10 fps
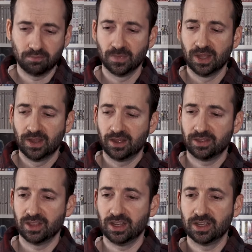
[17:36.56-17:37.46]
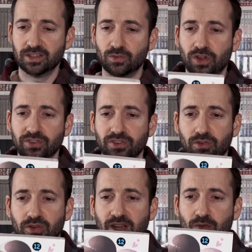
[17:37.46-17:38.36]
I think it did well.
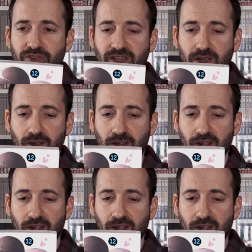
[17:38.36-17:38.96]
So yeah, we'll see.